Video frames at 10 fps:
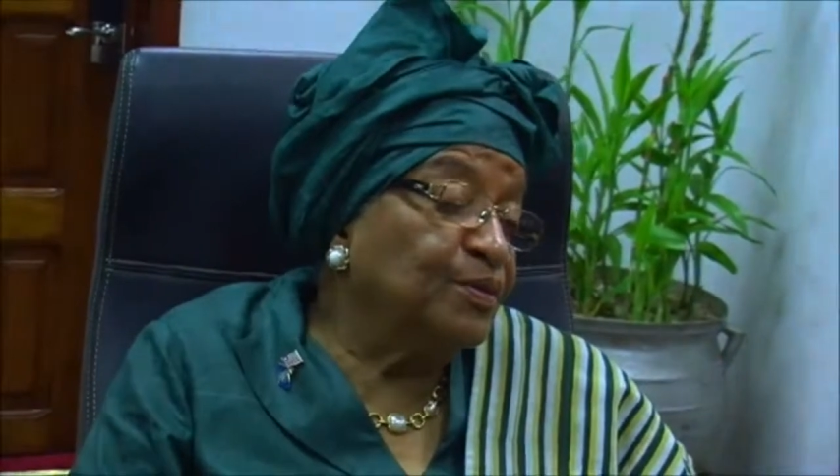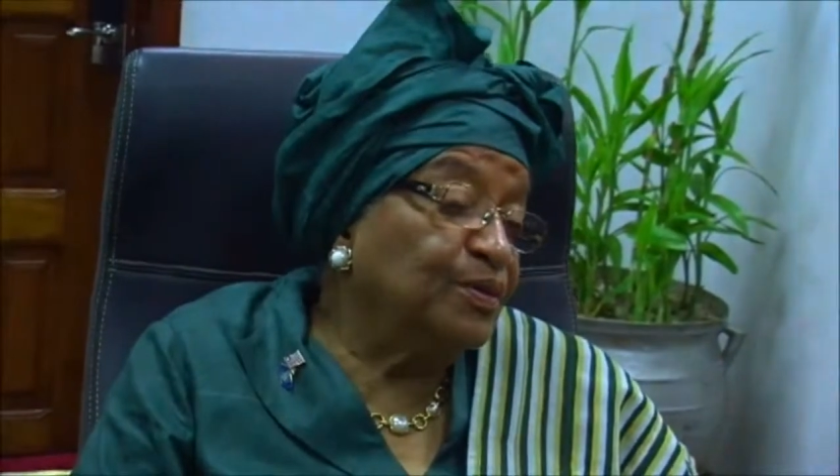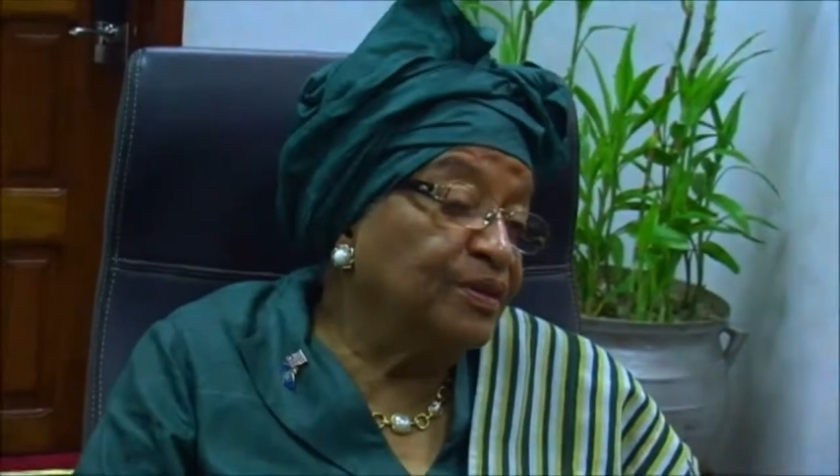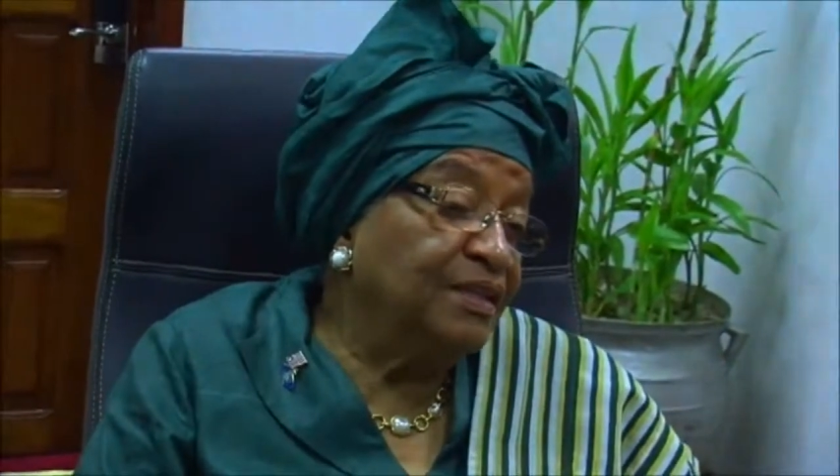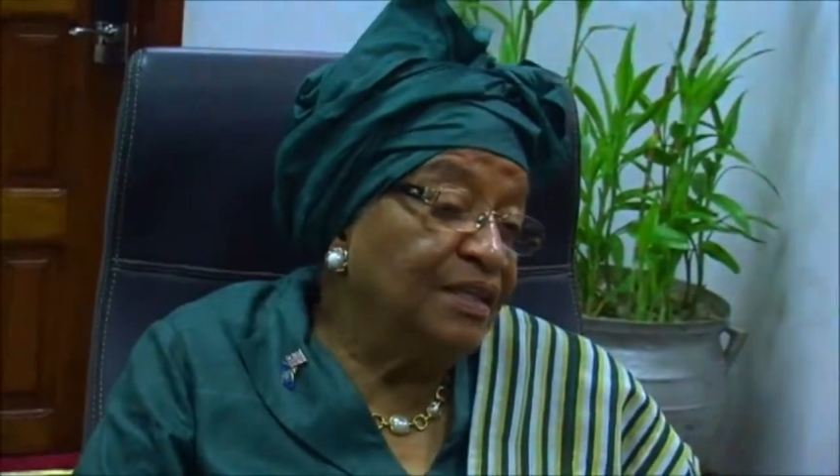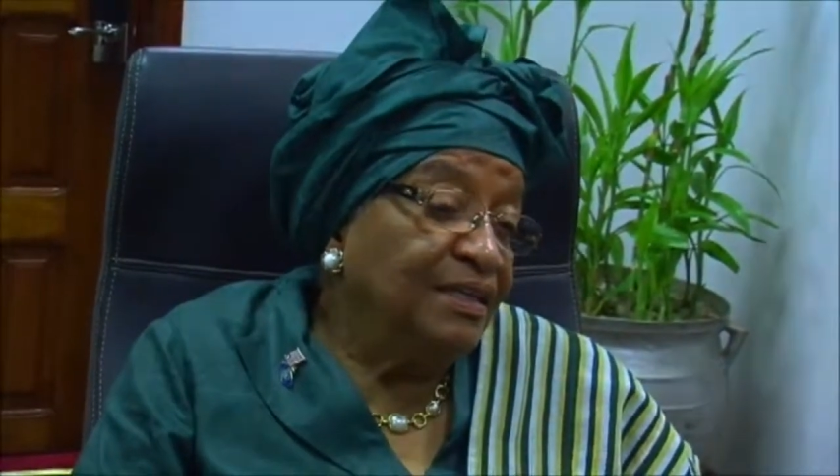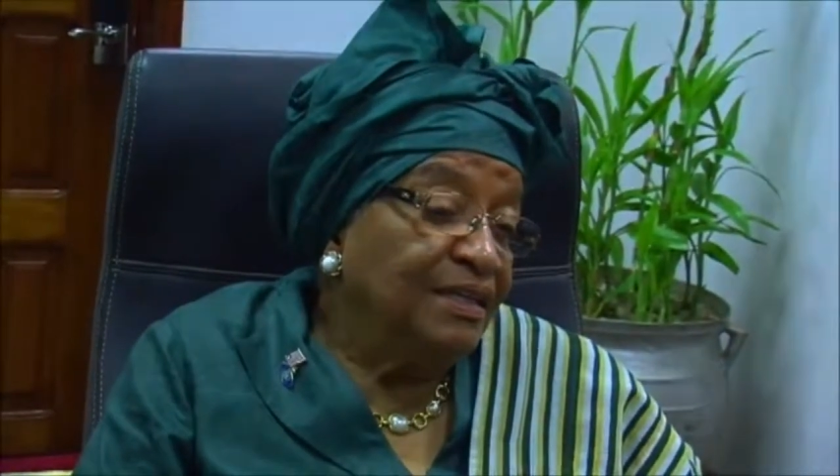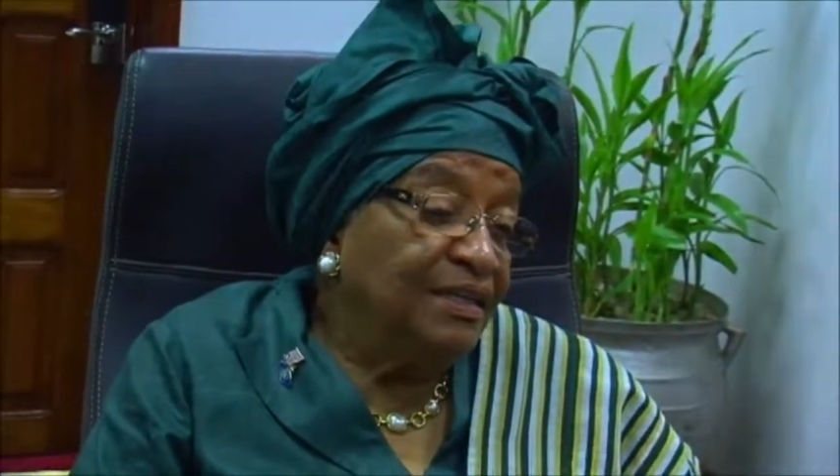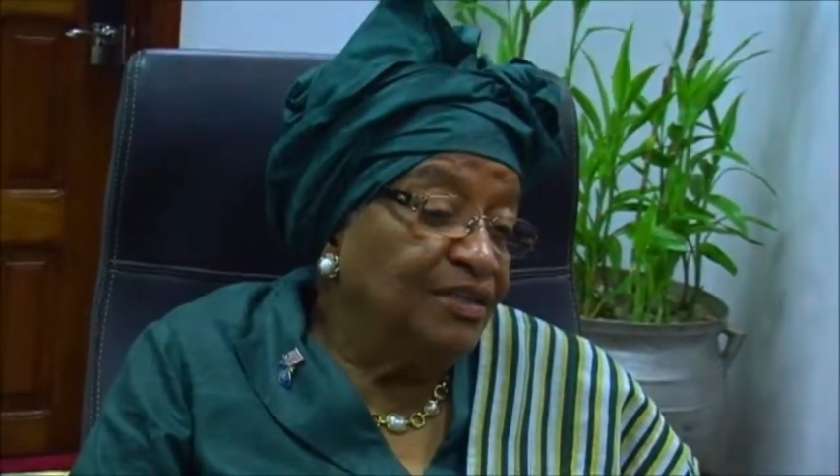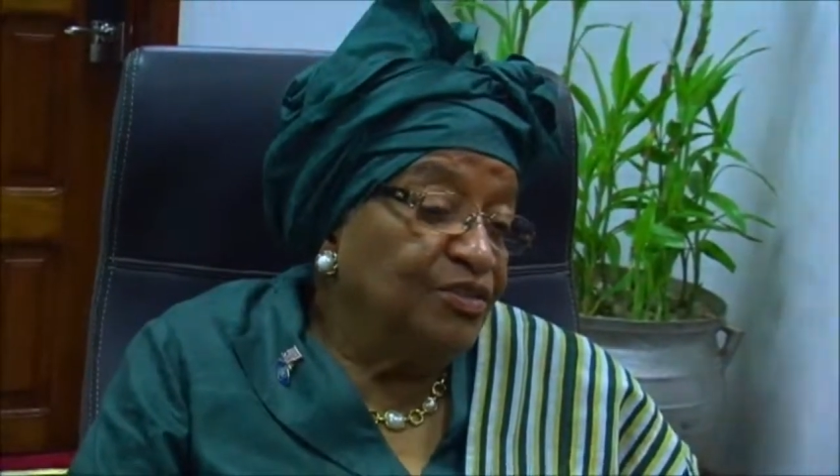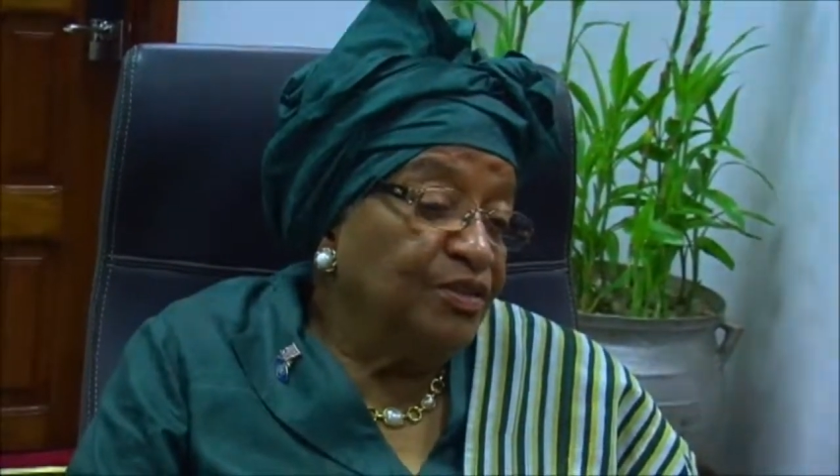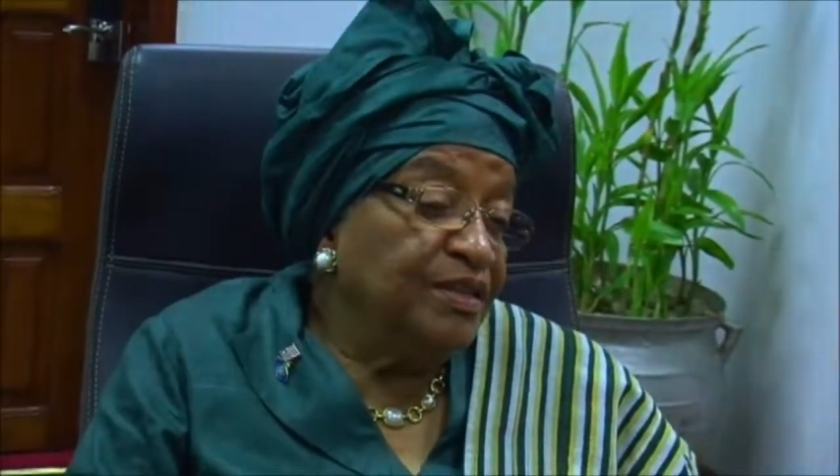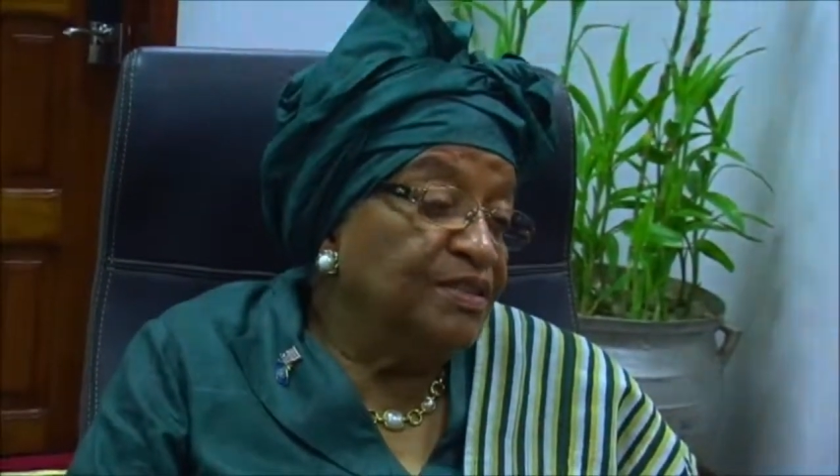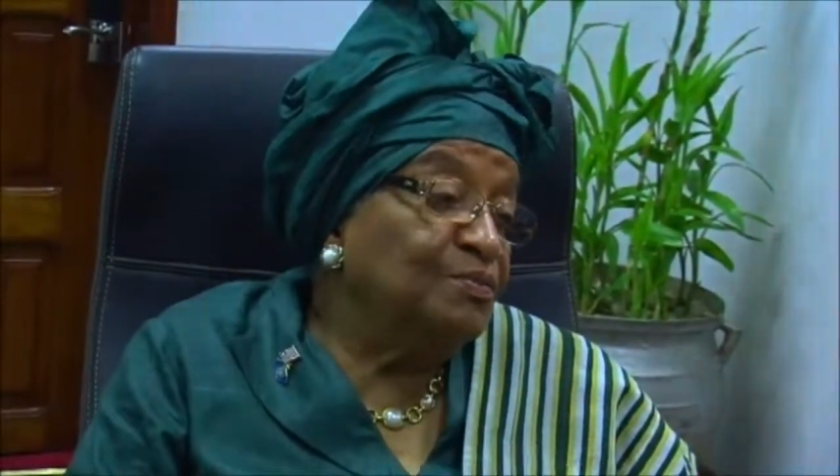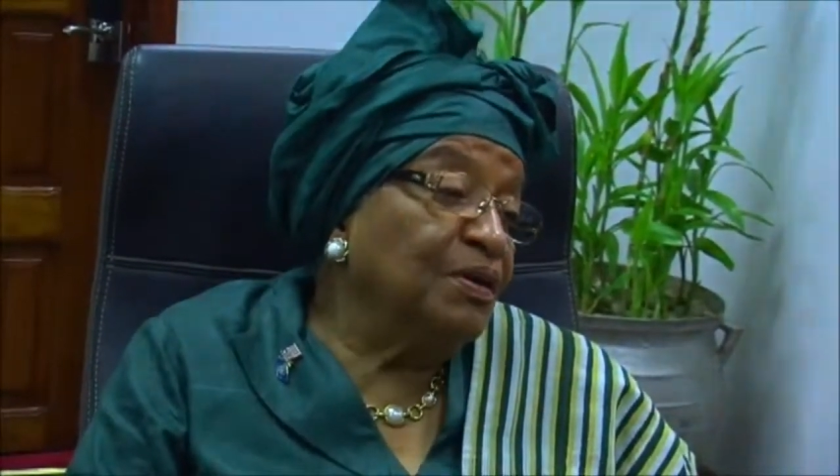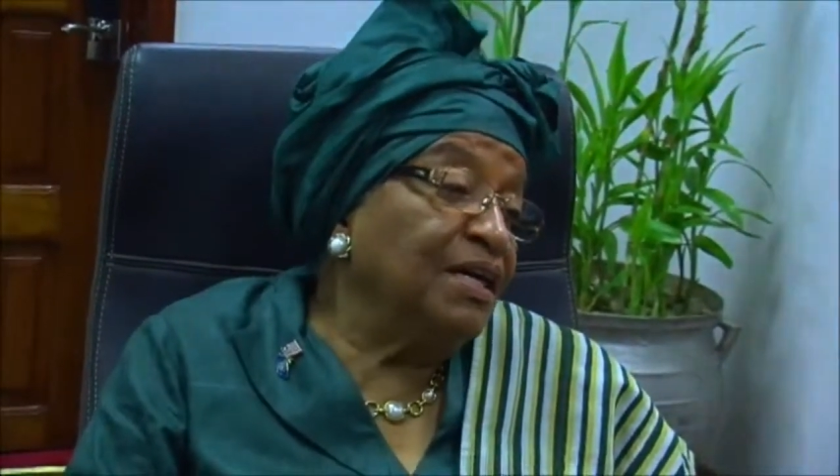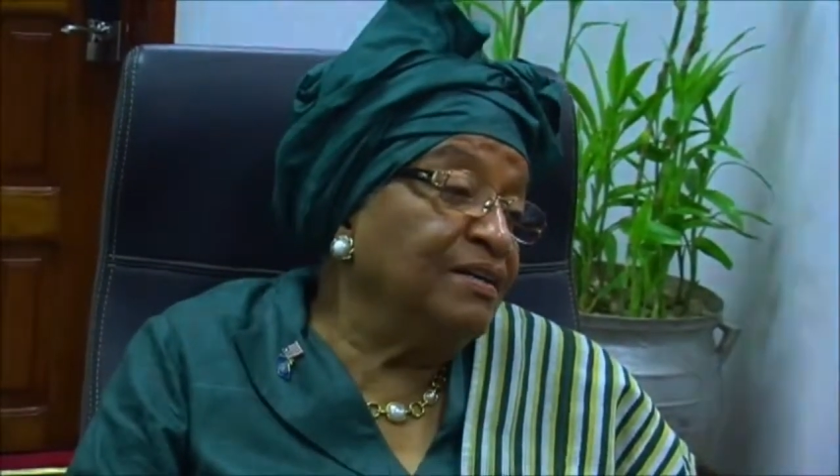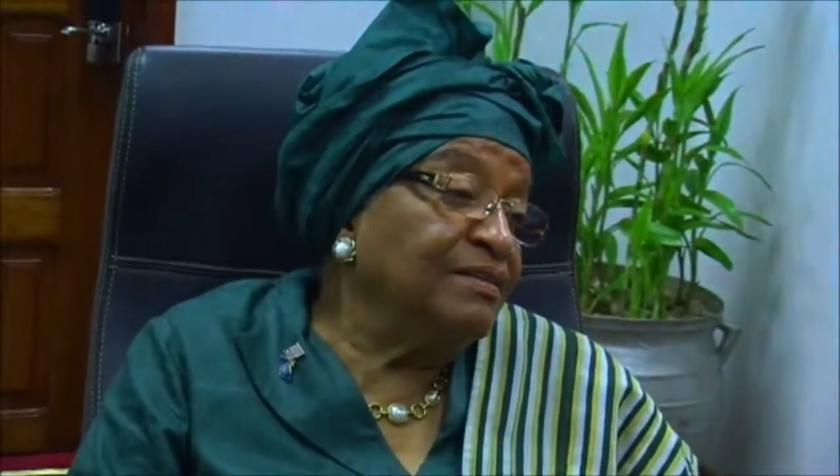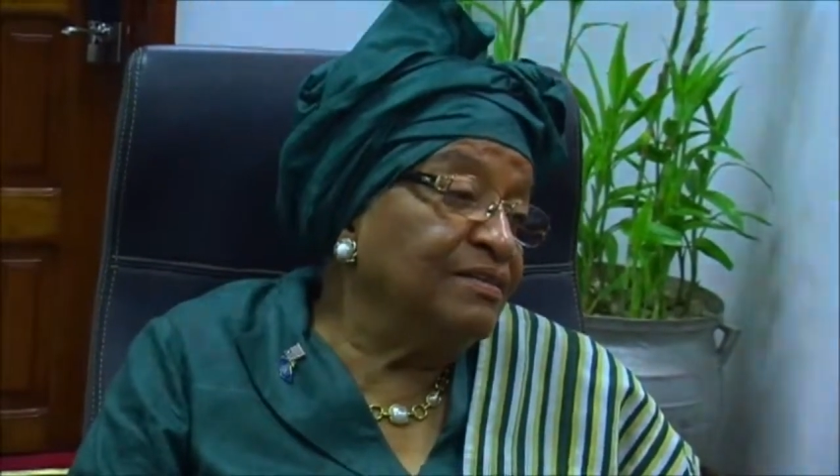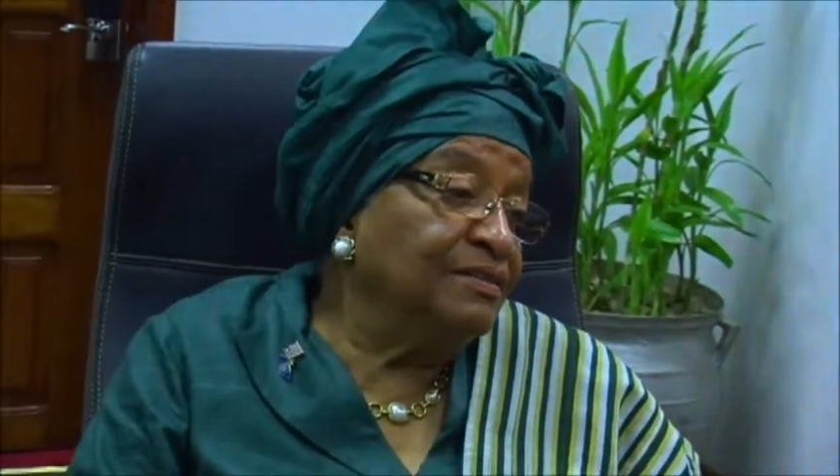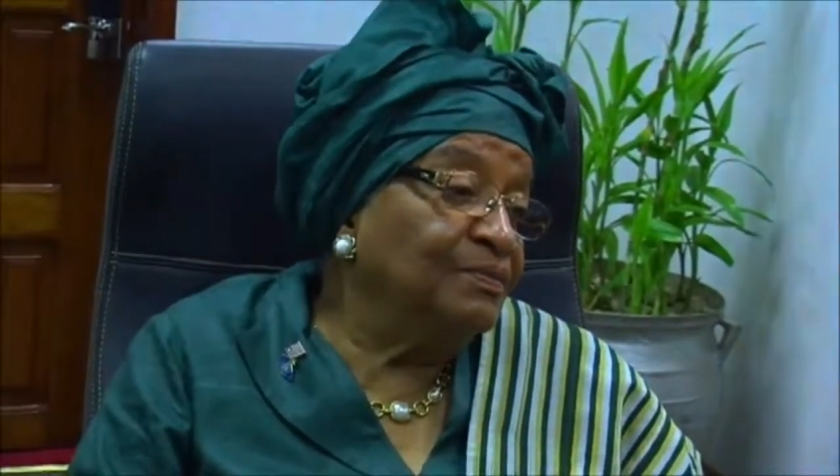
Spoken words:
all, to inspire